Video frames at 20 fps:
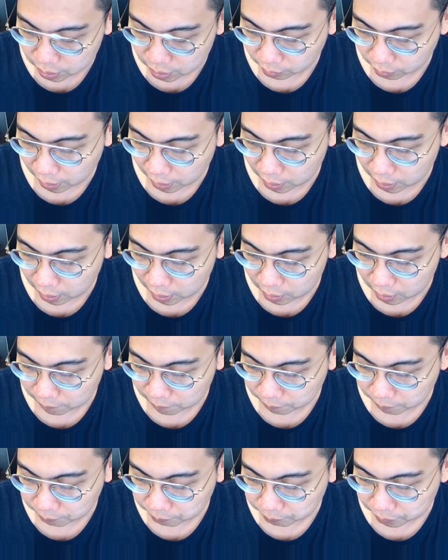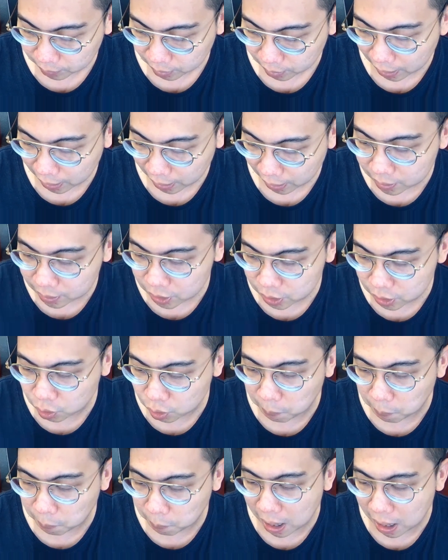Okay? And this is so
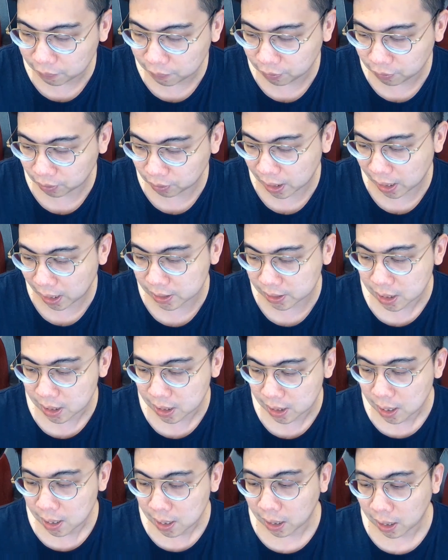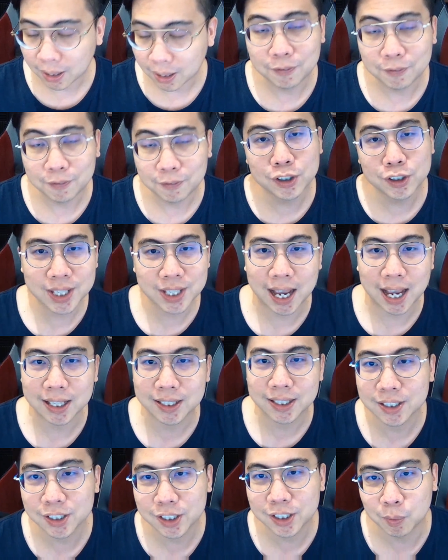powerful, guys. Like if you're just
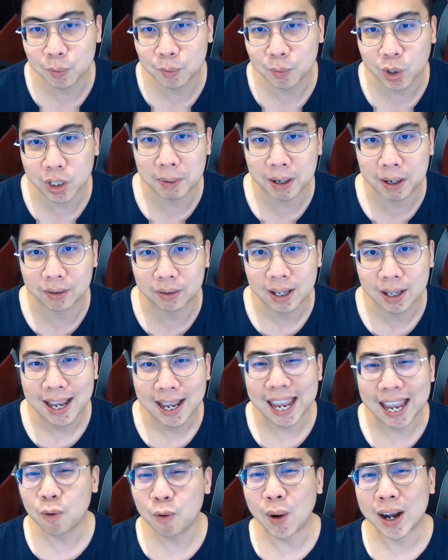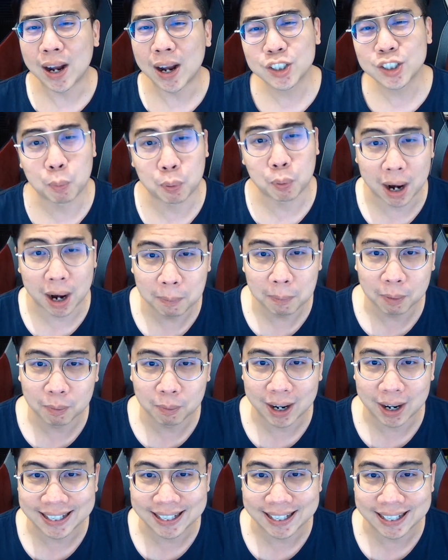asking someone about, hey, what is your problem
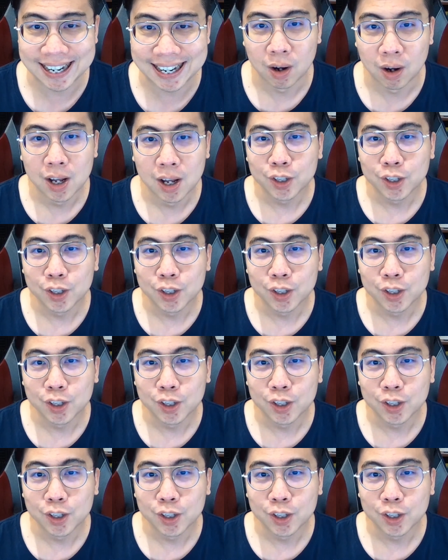right now?